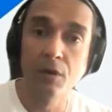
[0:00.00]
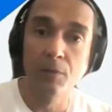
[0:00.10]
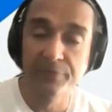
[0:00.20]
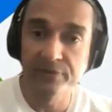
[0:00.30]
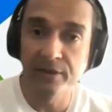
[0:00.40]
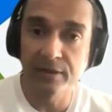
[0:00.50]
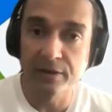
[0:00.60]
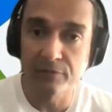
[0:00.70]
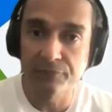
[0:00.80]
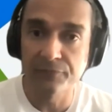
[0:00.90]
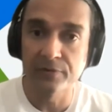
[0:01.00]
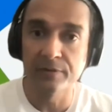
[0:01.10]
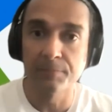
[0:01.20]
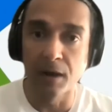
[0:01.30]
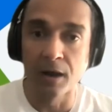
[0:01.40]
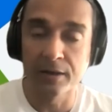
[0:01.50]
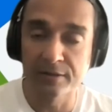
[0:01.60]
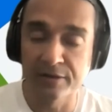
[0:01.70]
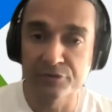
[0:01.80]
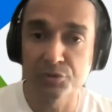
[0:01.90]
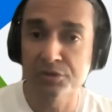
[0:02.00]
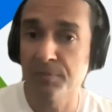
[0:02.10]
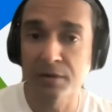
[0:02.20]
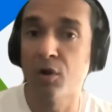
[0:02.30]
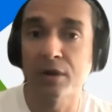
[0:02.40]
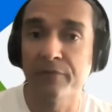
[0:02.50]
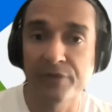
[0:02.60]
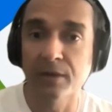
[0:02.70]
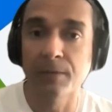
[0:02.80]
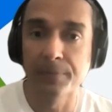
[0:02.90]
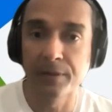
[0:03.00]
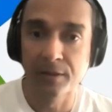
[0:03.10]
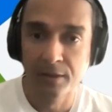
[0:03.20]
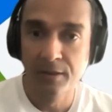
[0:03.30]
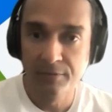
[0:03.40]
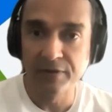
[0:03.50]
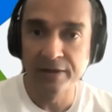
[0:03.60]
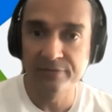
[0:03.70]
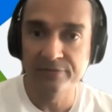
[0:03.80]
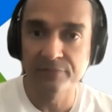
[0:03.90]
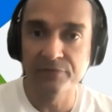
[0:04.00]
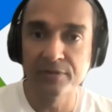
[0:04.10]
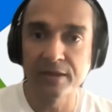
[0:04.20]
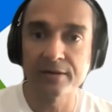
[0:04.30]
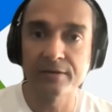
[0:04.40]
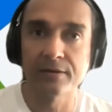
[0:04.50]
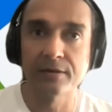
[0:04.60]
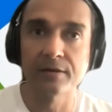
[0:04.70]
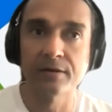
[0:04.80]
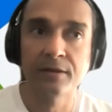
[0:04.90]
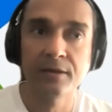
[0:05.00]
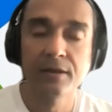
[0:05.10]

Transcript: obviously kind of uh, are in that situation, but not every company finds itself in that uh,